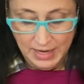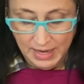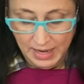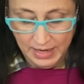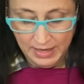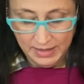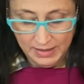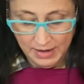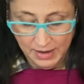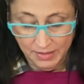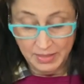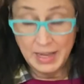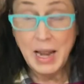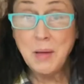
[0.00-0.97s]
And
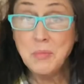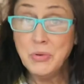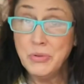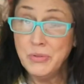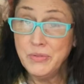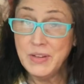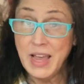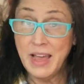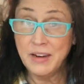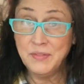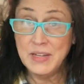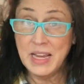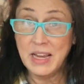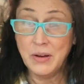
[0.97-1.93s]
then I moved out of
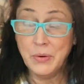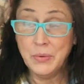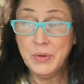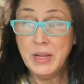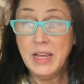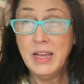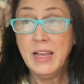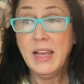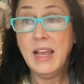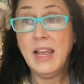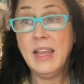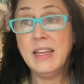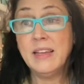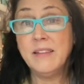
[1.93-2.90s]
town,
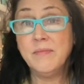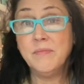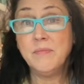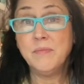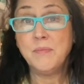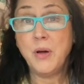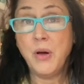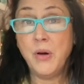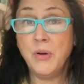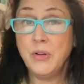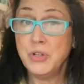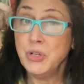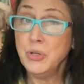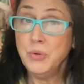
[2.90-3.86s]
and
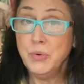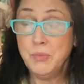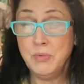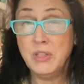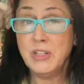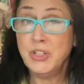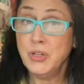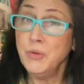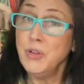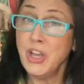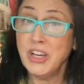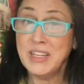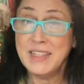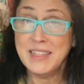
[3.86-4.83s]
the two
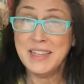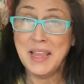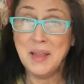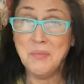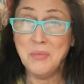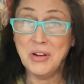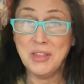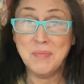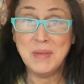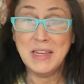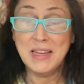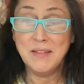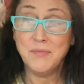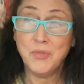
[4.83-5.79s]
youngest came with
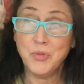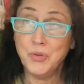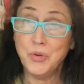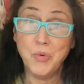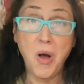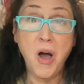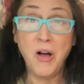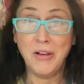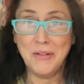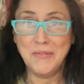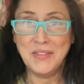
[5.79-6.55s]
me through all of